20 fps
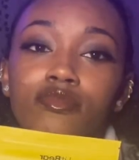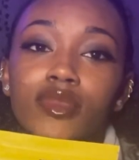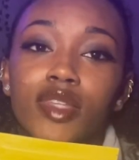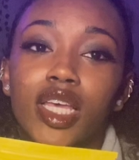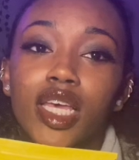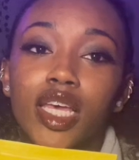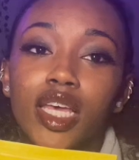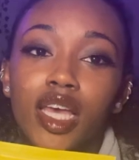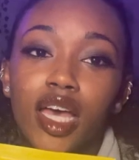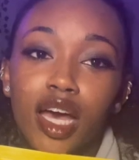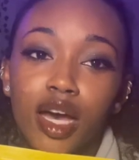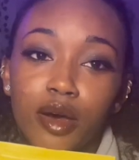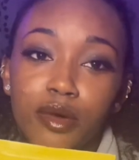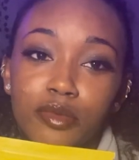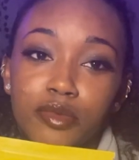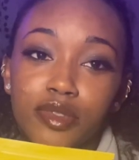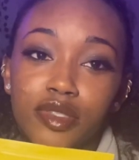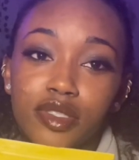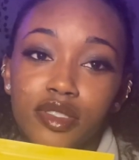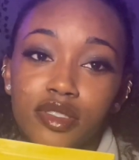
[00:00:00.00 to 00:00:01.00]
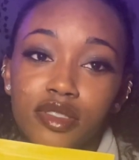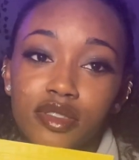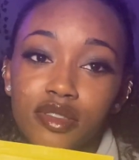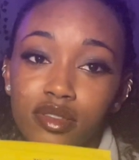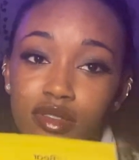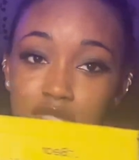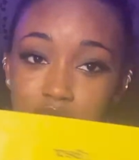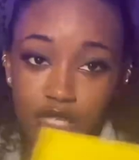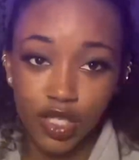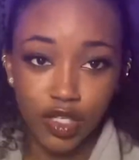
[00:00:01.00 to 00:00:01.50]
it helps
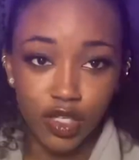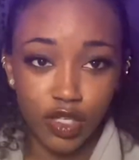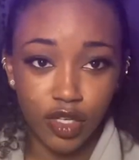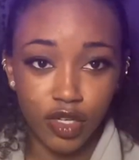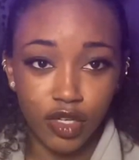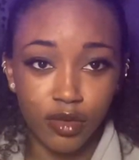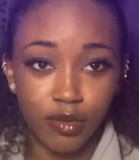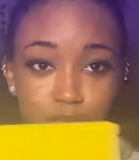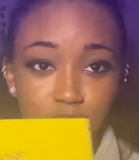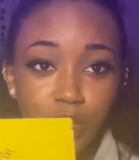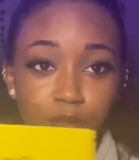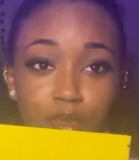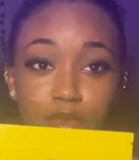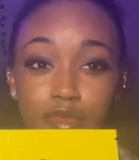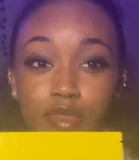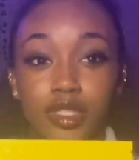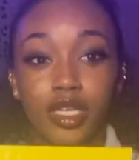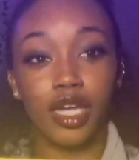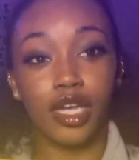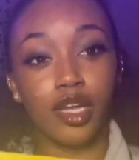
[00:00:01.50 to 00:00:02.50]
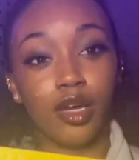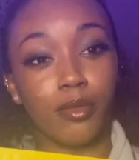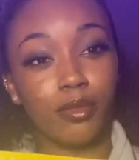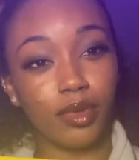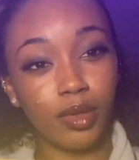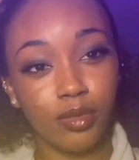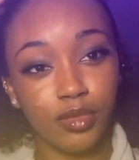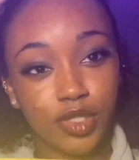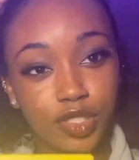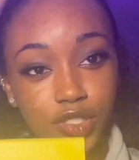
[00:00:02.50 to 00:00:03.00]
take your pimples and your
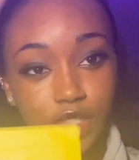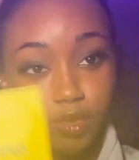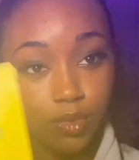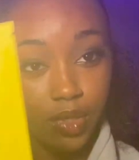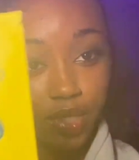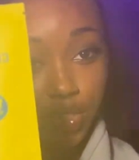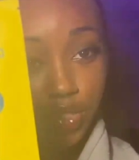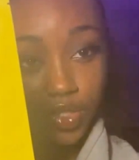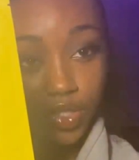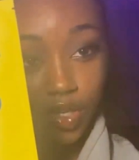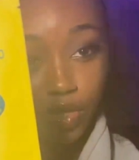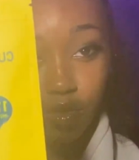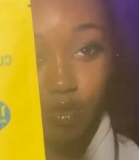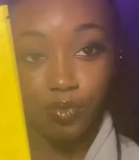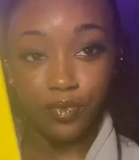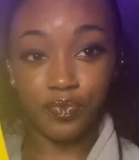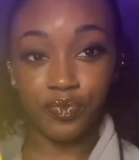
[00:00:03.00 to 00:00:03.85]
blemishes away, so